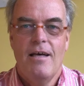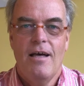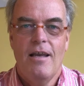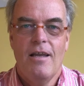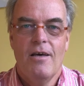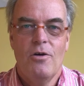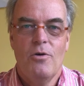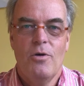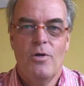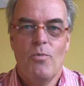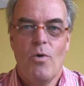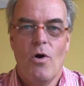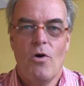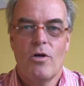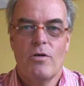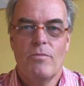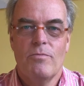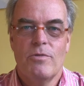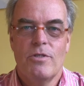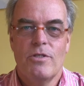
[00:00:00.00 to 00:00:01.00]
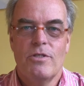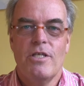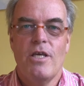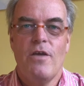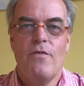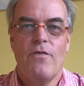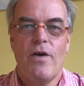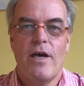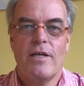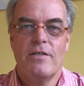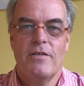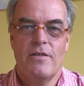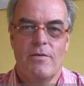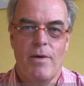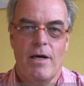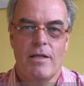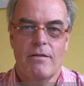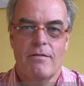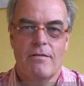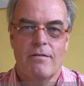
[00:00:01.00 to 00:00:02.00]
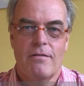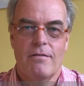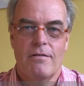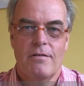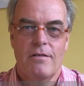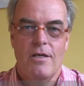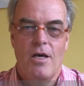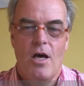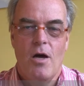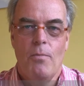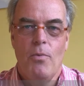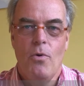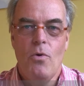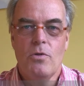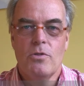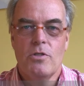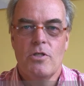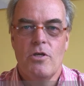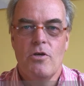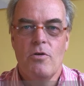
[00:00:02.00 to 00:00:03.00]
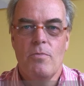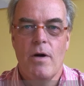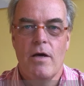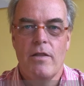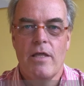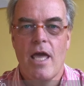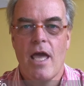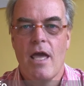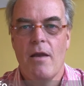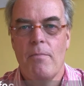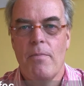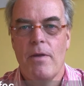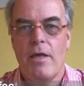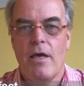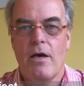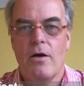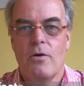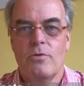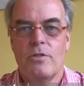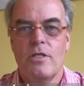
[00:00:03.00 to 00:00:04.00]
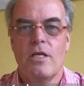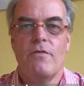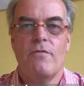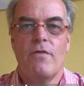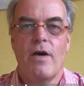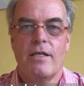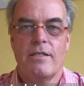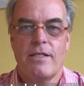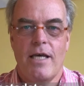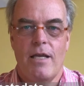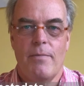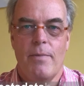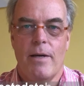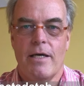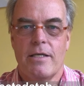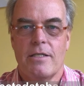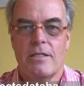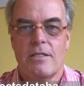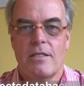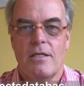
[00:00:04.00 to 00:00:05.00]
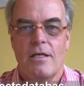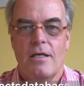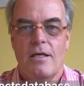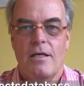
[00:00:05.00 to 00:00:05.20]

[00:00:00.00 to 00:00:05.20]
Hello and welcome to Defect of the Month, brought to you by the NPL Defect Database.